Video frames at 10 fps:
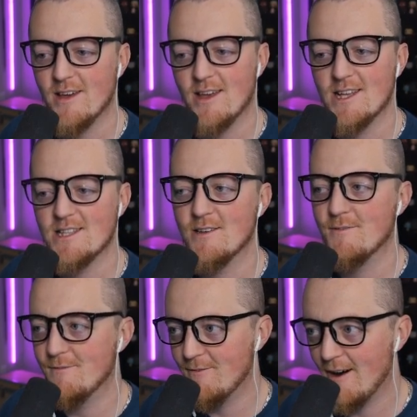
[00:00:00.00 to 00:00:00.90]
is the
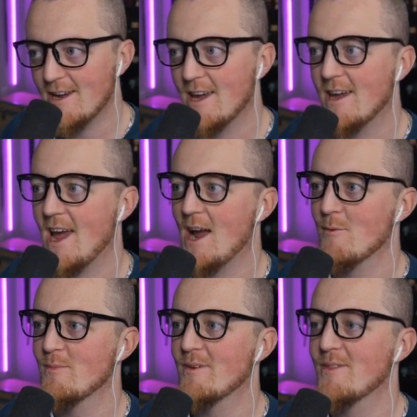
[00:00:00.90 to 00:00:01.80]
Viking
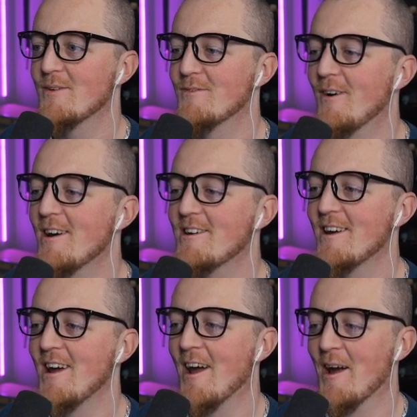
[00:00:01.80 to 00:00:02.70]
hammer, but the
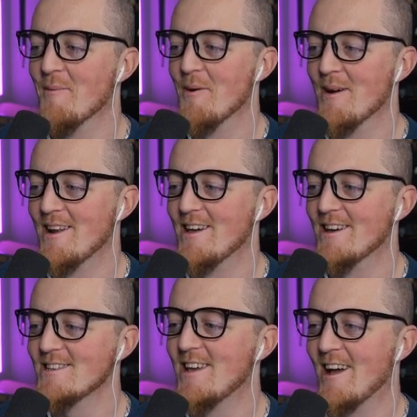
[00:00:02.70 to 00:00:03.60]
Viking hammer in
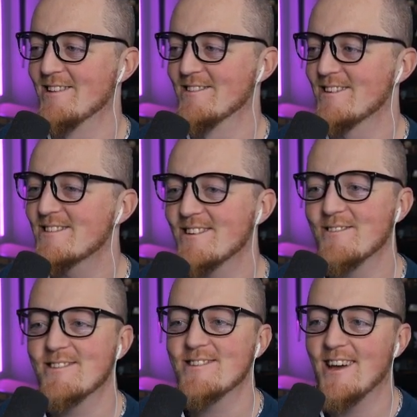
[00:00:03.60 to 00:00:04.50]
his hands looks
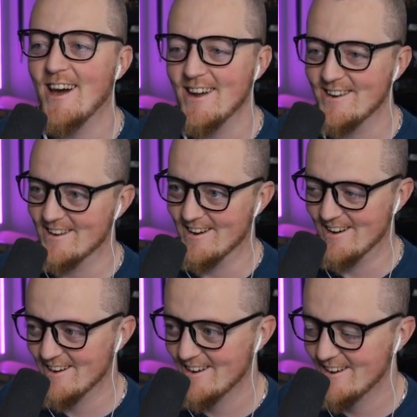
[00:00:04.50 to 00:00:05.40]
so tiny.
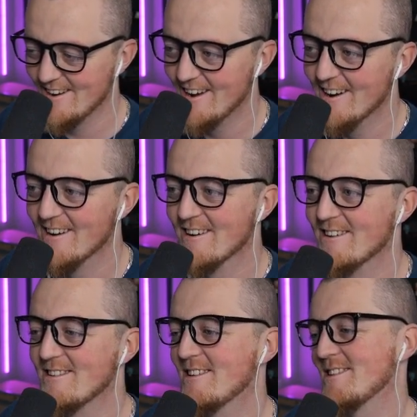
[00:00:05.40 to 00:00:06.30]

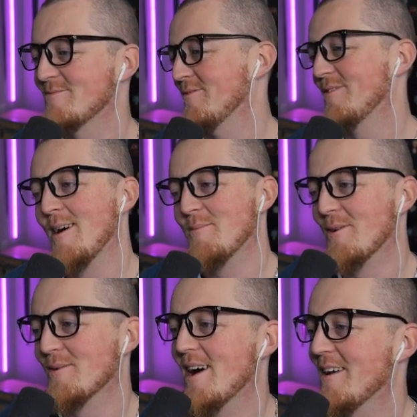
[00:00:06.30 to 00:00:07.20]
And it's flopping
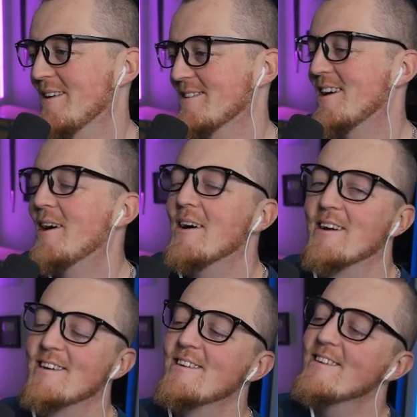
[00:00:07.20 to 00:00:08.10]
around.
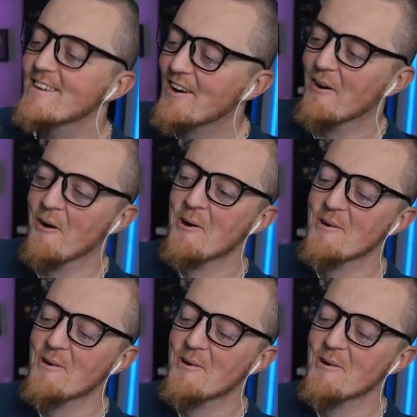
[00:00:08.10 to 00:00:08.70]
No.